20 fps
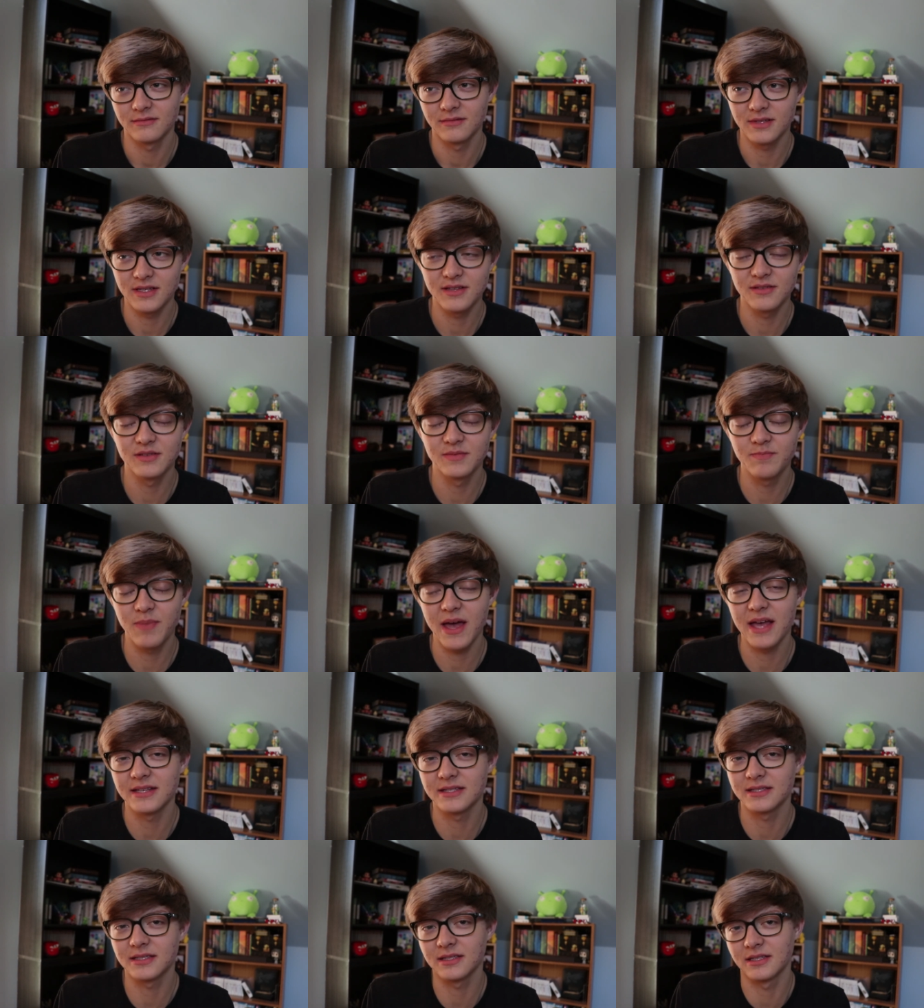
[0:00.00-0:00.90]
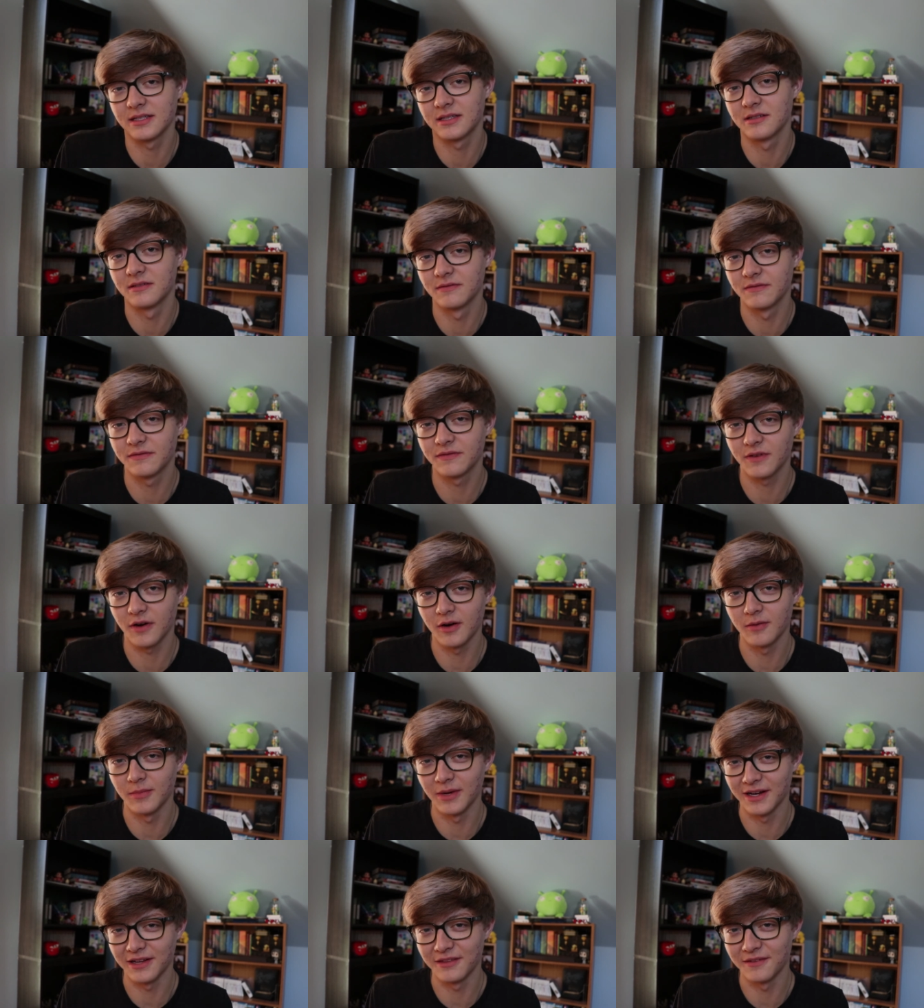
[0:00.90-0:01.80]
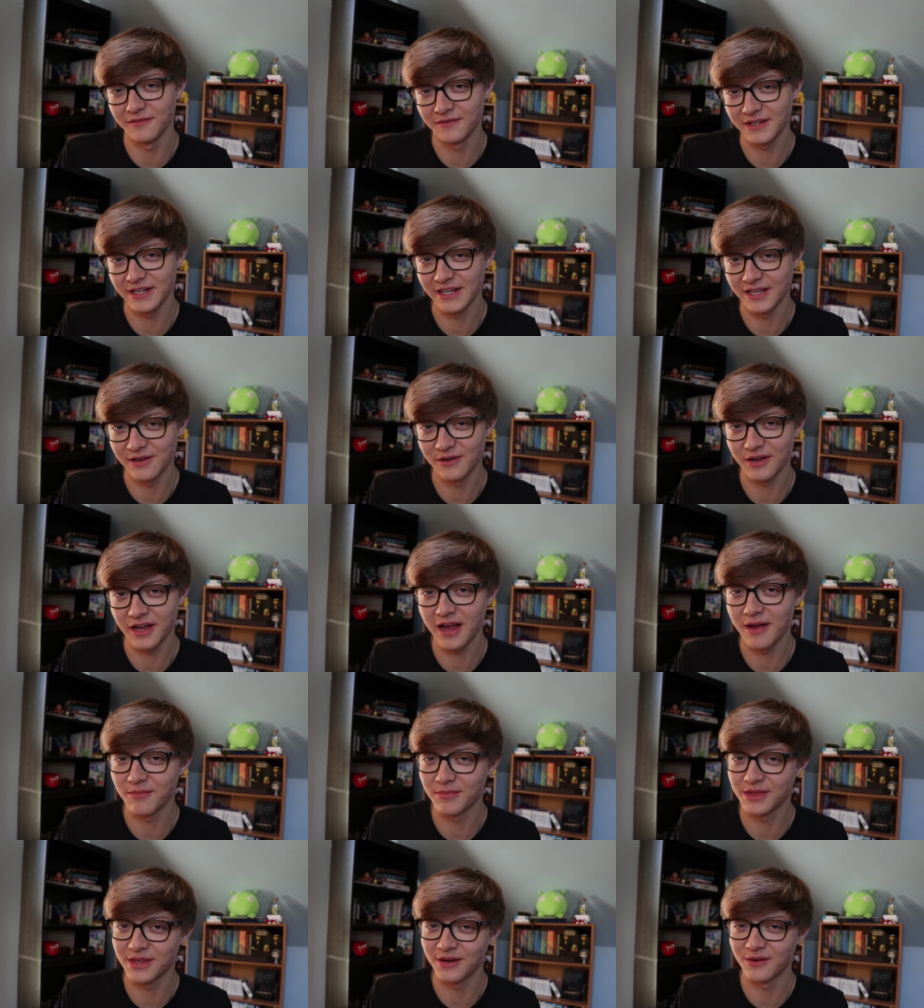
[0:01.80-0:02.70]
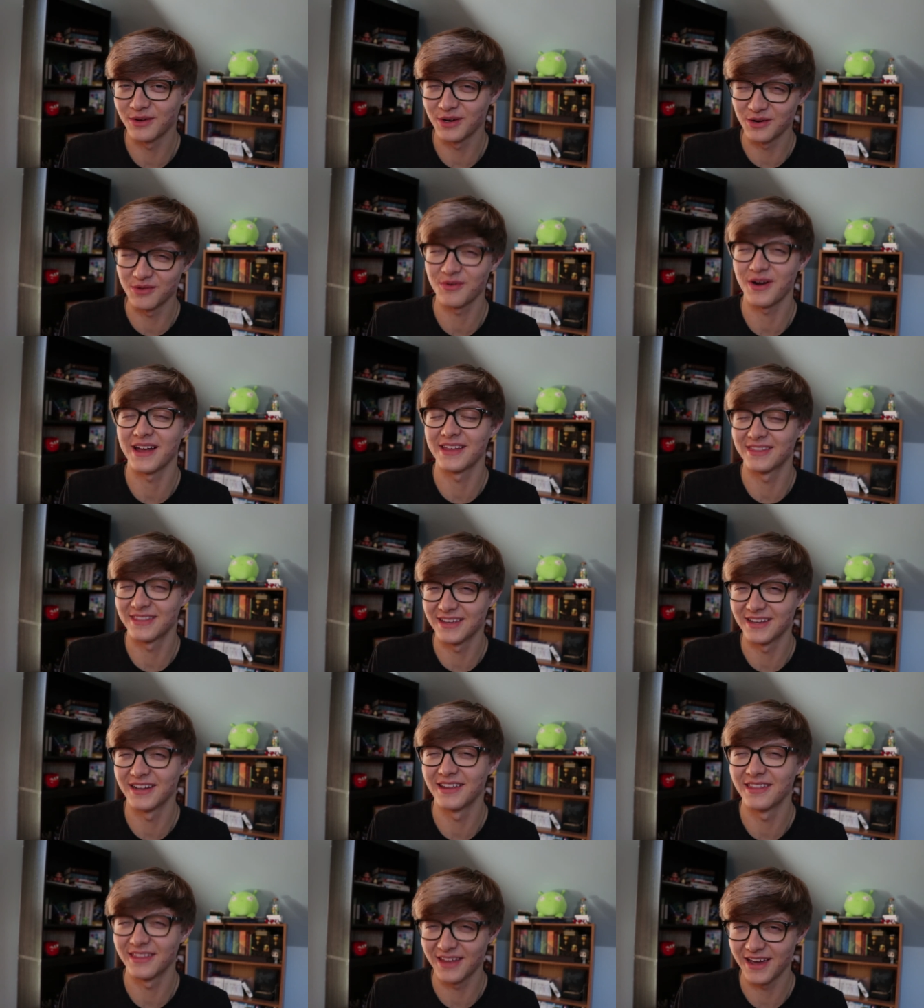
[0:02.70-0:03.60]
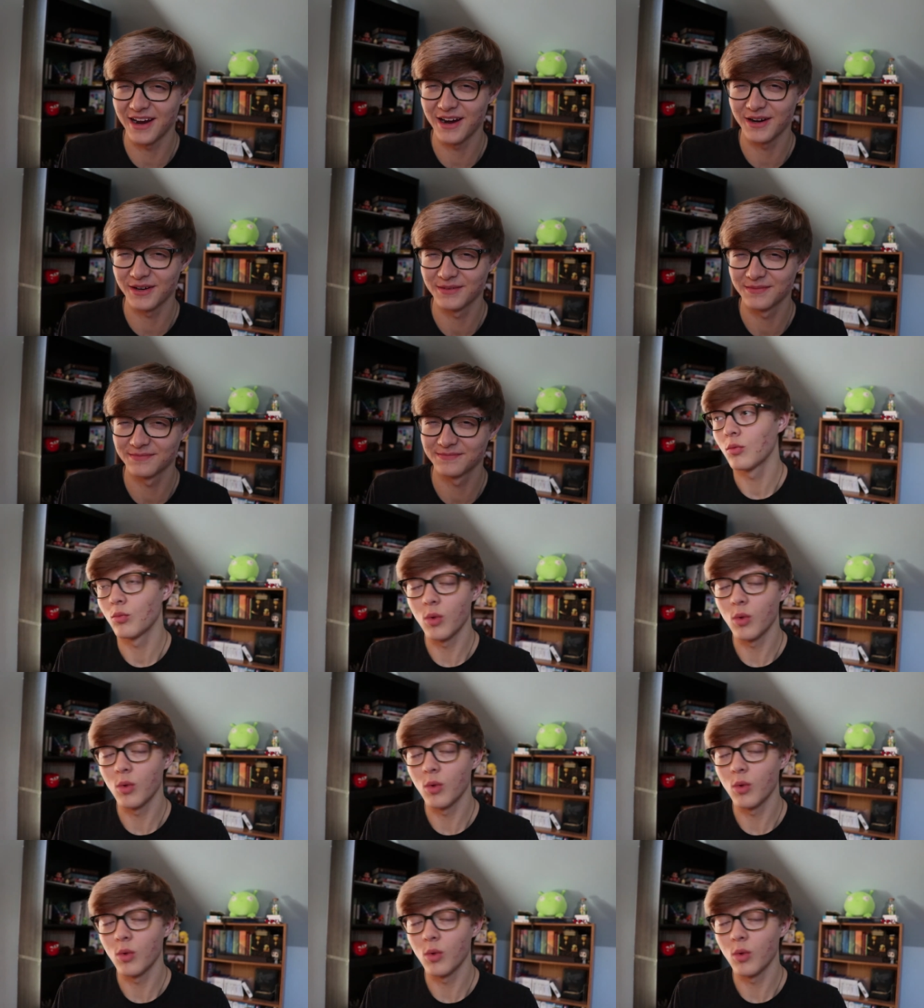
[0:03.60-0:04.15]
is basically confirming the video game theory right then and there.